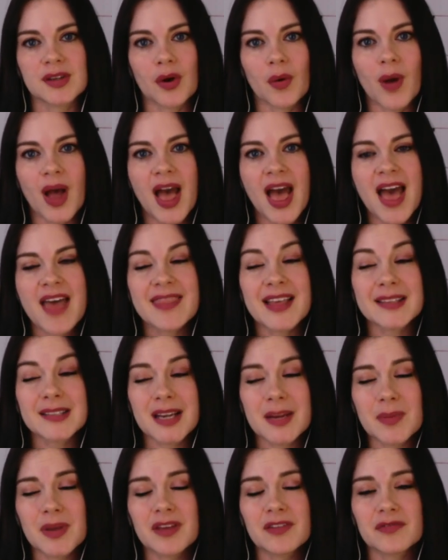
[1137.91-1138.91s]
So that's
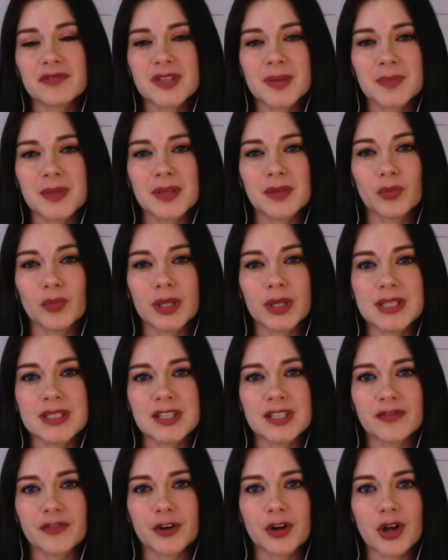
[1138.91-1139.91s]
going to be something really
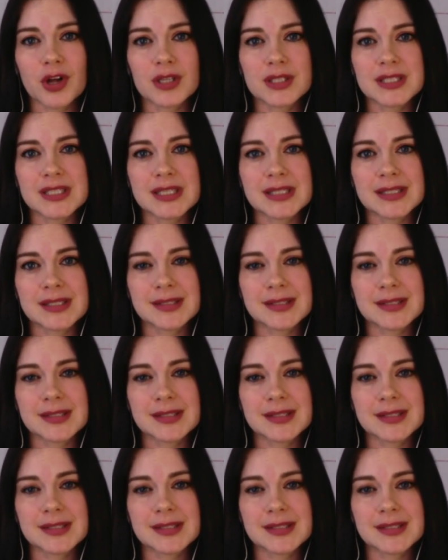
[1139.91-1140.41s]
difficult to